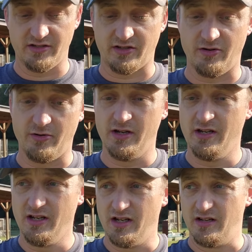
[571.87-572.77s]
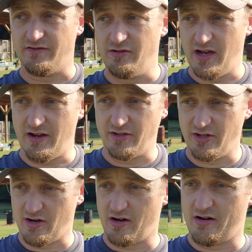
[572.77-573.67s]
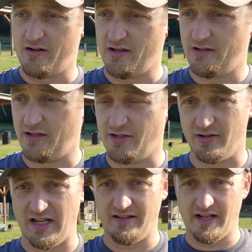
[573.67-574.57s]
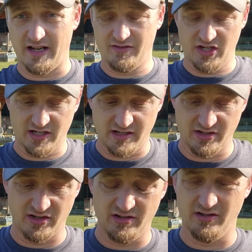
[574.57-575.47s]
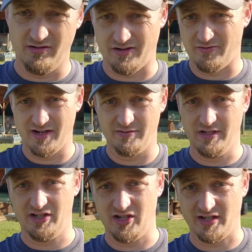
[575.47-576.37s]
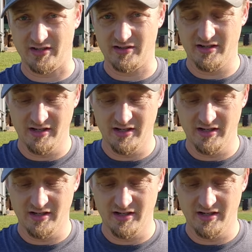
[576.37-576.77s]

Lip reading: So if you have a yard and you're allowed to have chickens, you can raise meat chickens.